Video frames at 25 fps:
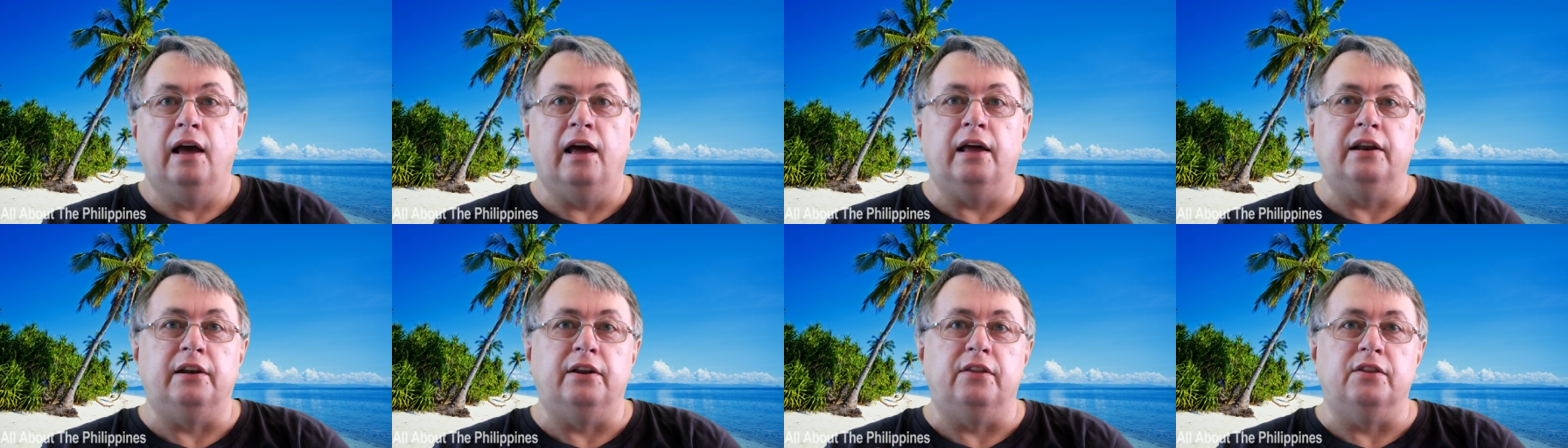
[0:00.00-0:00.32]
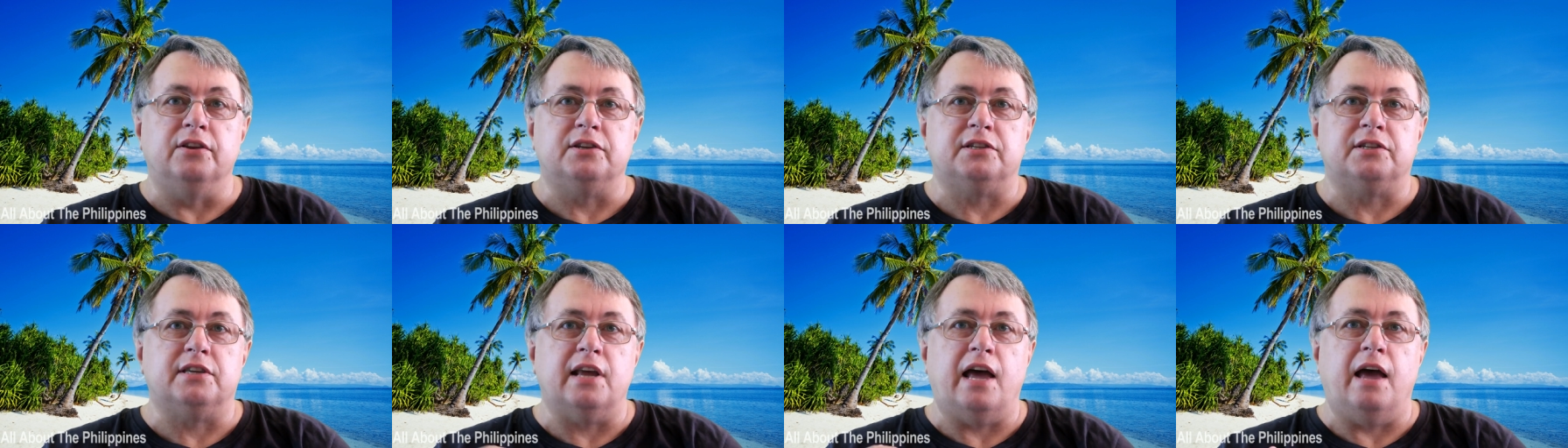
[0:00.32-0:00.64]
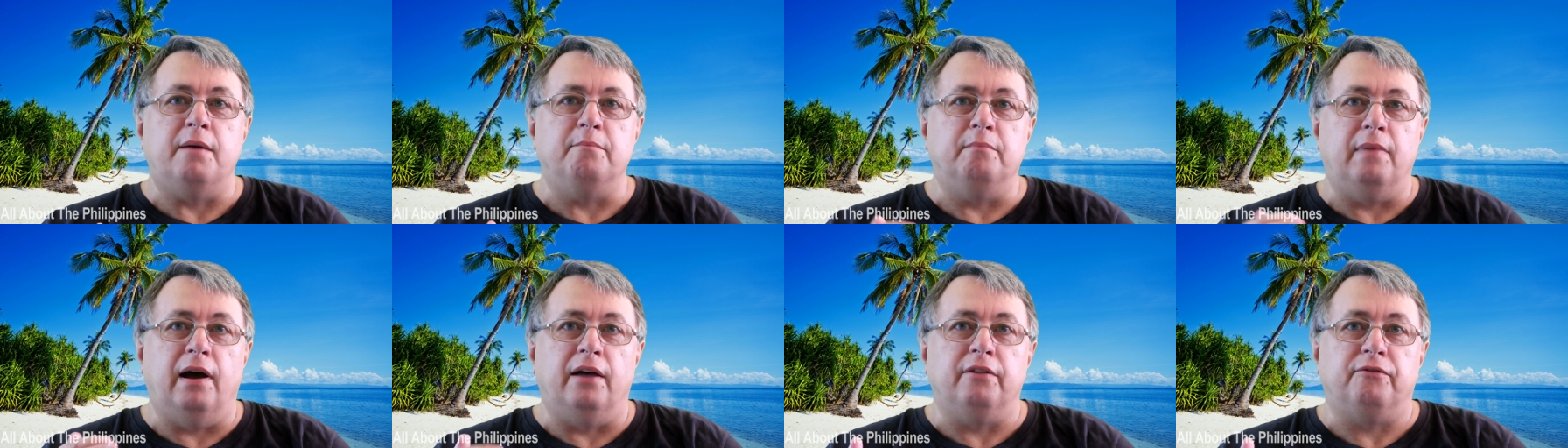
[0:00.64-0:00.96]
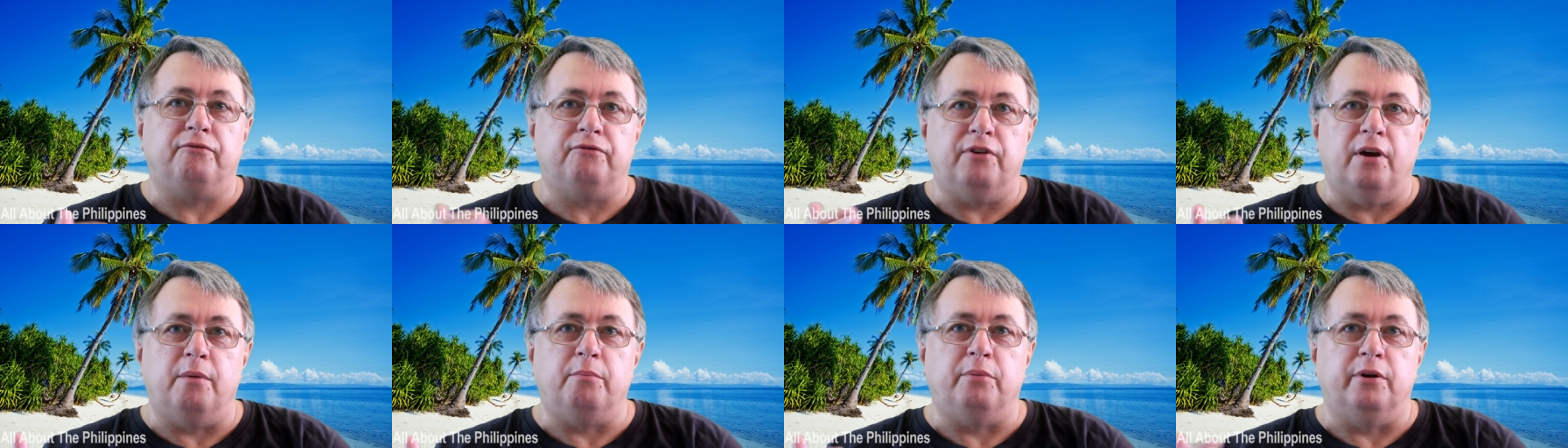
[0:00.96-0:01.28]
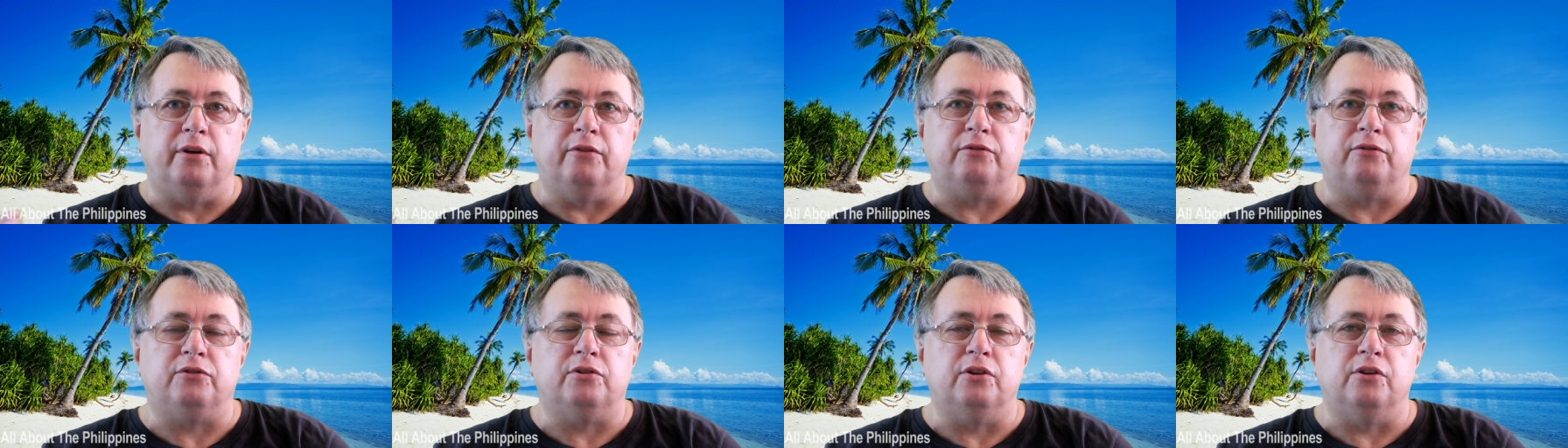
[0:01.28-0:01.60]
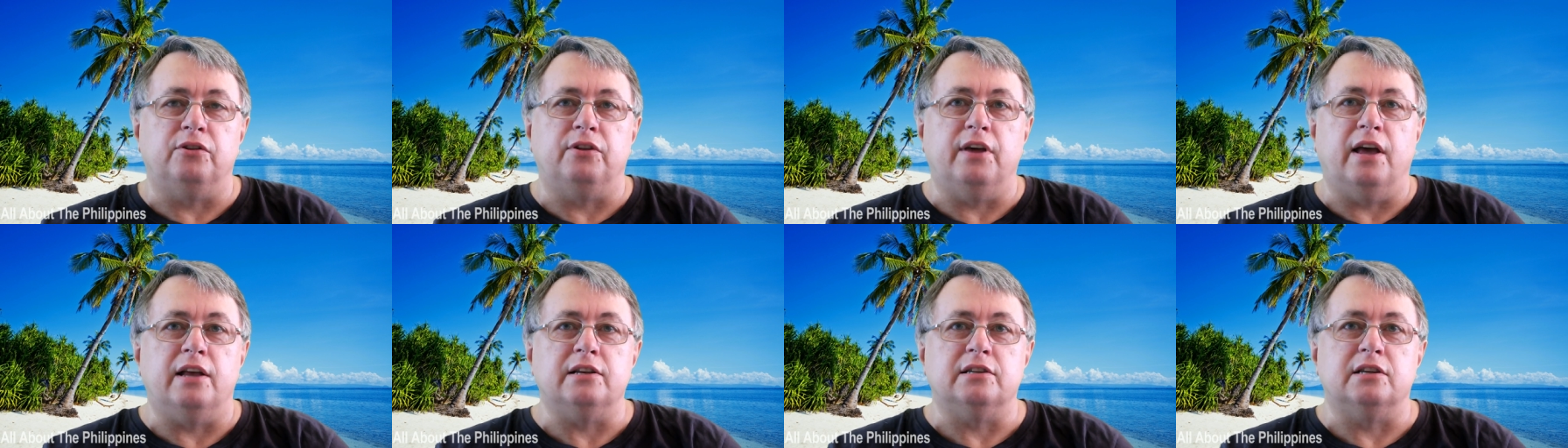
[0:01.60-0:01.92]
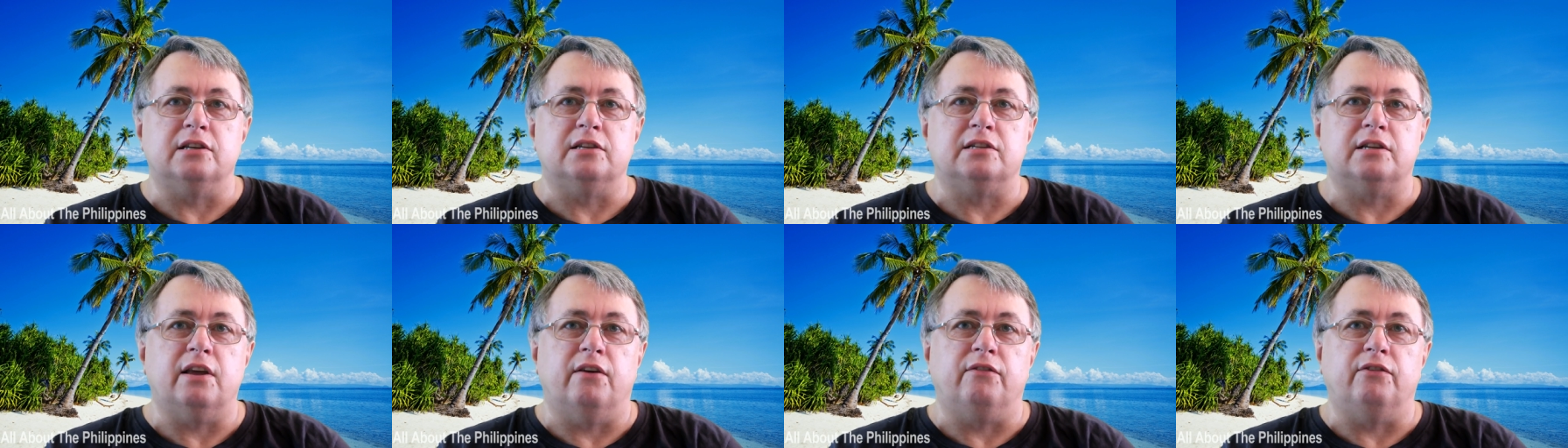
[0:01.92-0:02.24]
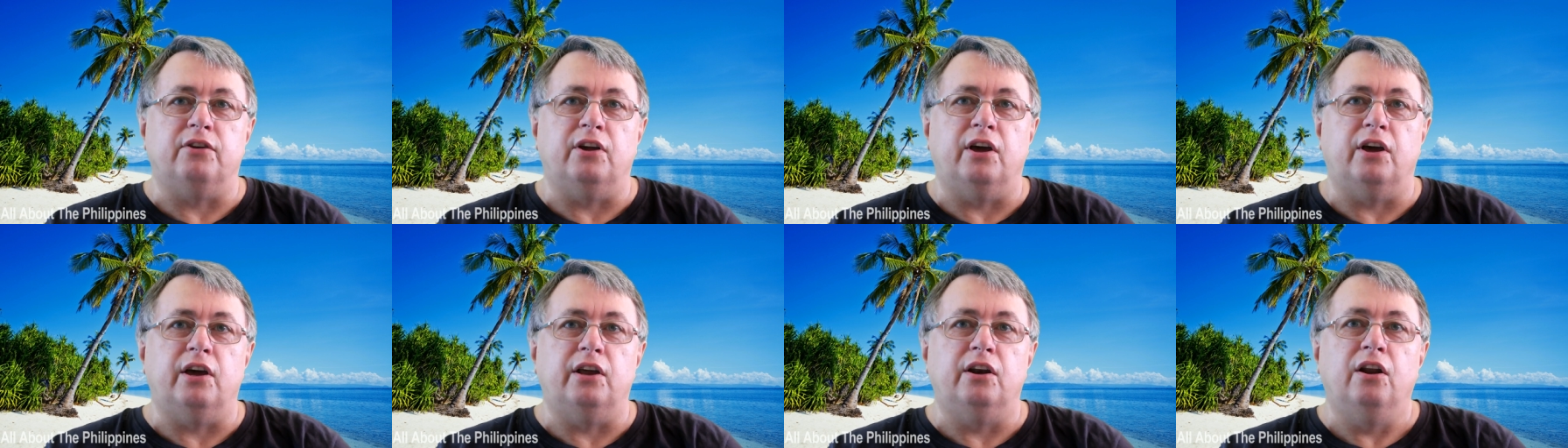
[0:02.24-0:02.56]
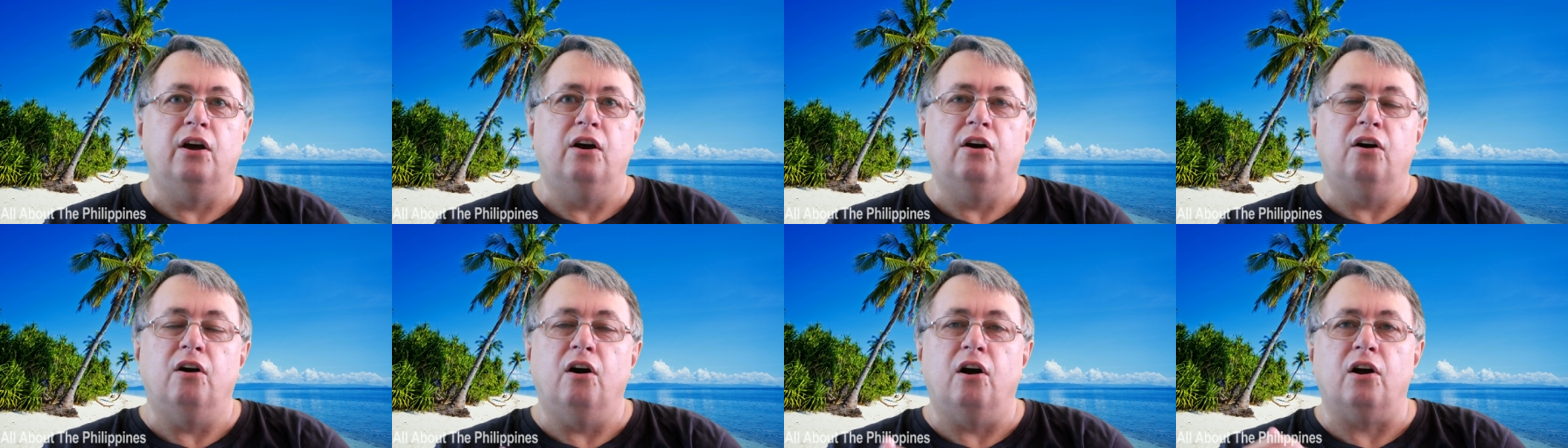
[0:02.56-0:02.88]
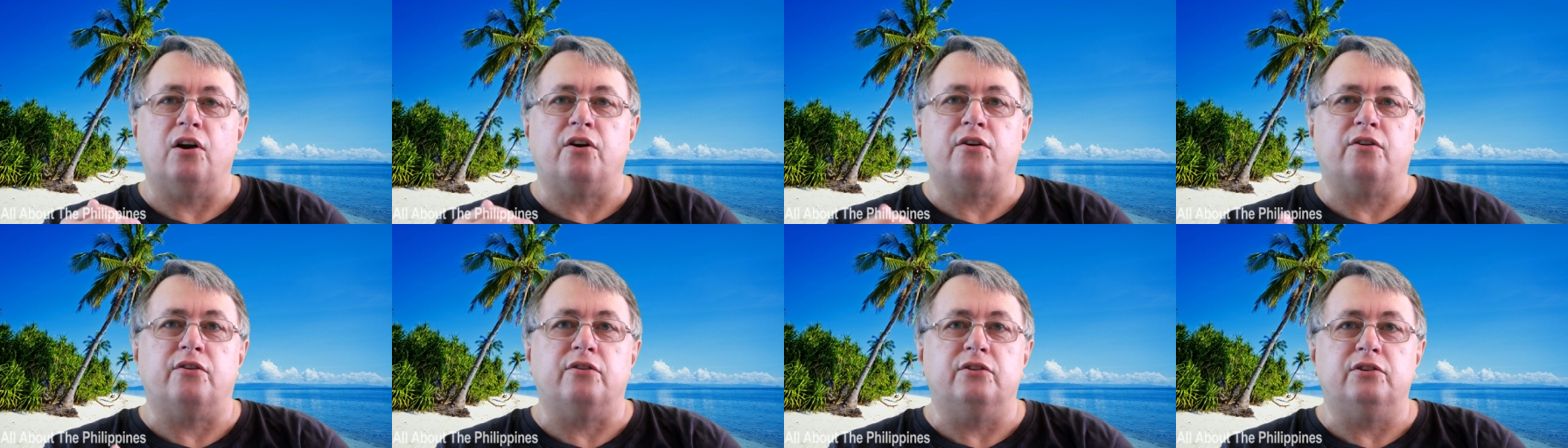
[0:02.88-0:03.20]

And in the same month, February of 2017, I